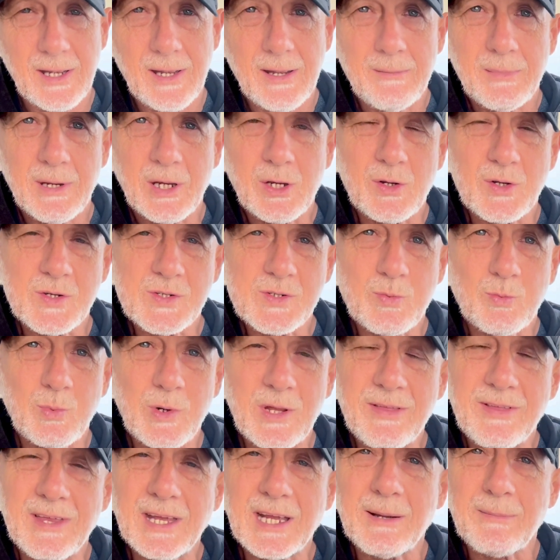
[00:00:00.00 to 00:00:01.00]
because we
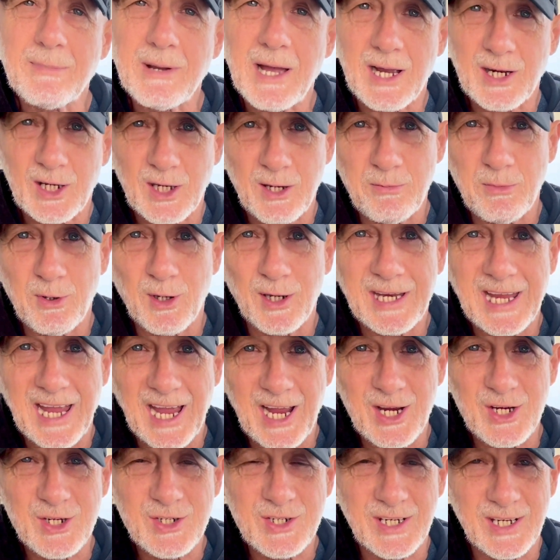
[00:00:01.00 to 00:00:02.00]
think about
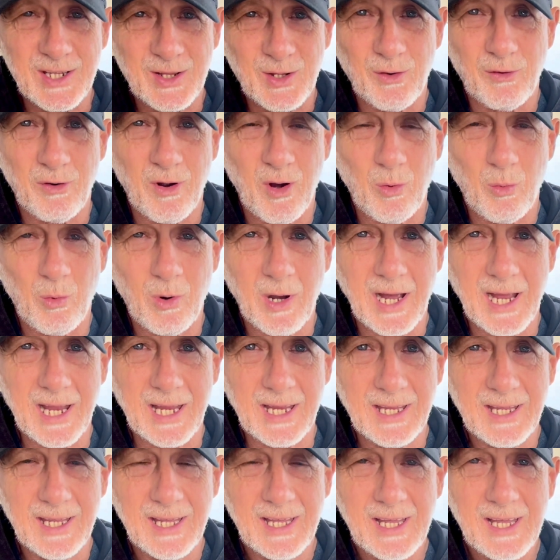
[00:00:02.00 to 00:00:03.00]
communication in the wrong way.
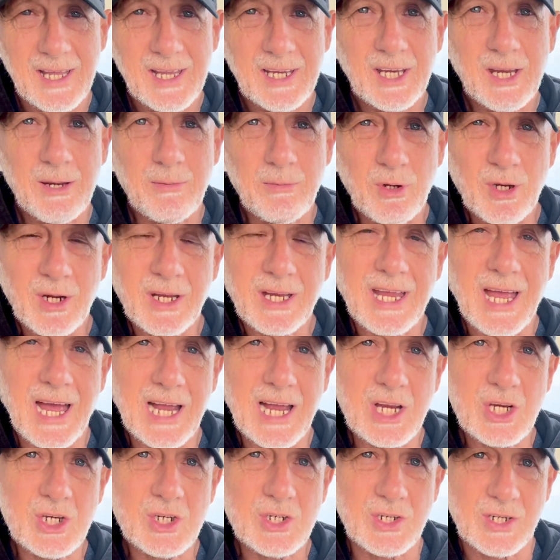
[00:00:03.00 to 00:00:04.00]

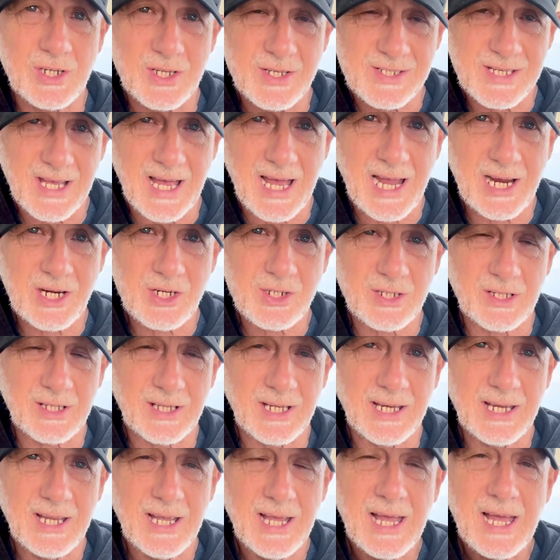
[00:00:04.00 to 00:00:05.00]
Communication is
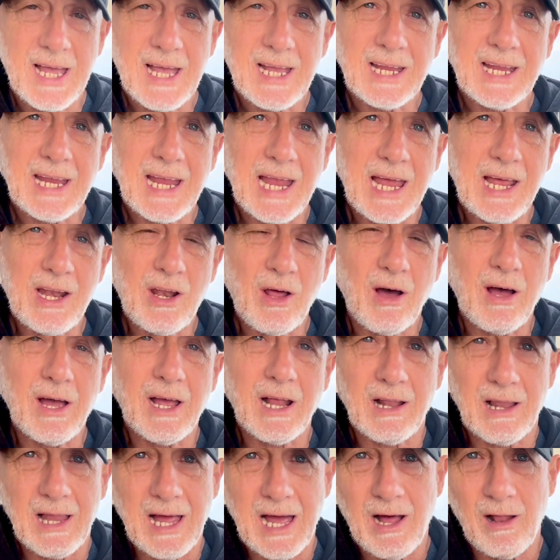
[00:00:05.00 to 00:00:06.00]
actually, can I
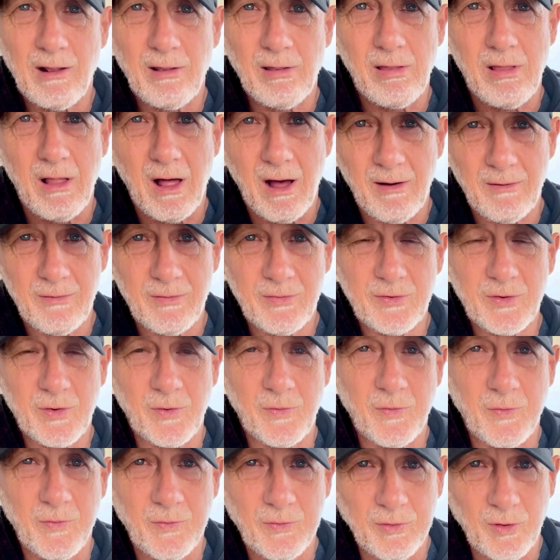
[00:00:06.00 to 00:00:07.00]
allow love to
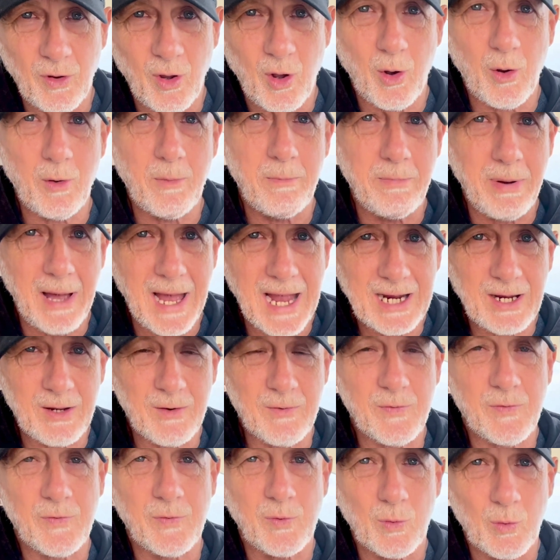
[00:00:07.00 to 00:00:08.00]
flow back
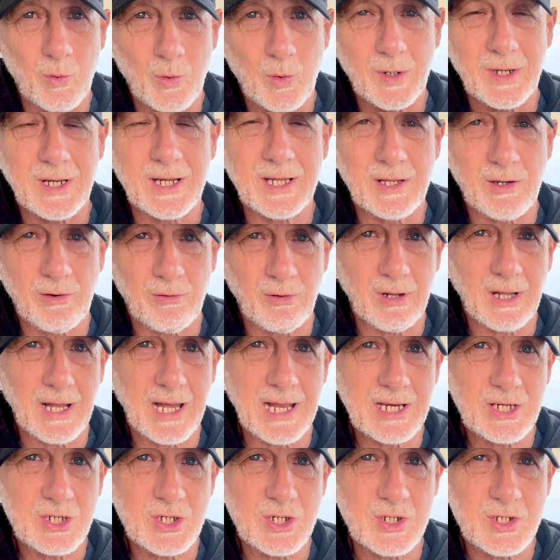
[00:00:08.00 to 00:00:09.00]
and forward in the
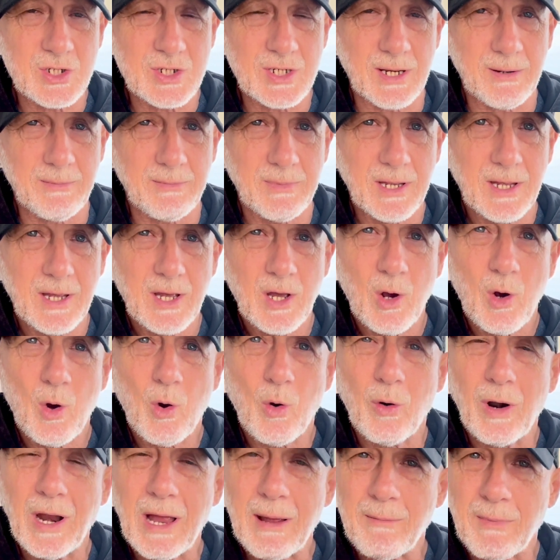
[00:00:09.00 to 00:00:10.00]
relationship,
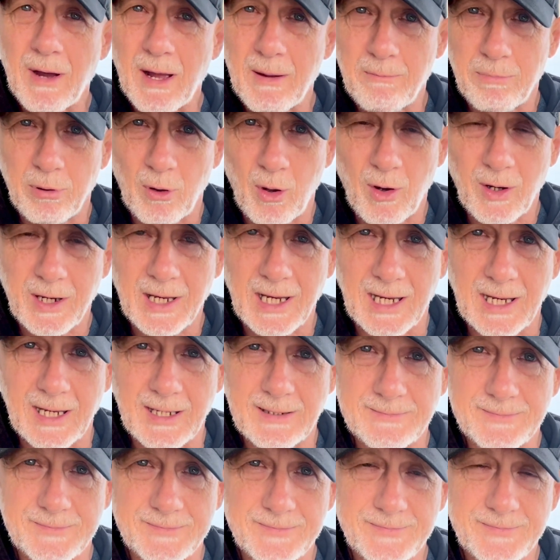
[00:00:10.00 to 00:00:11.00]
or am I blocking it?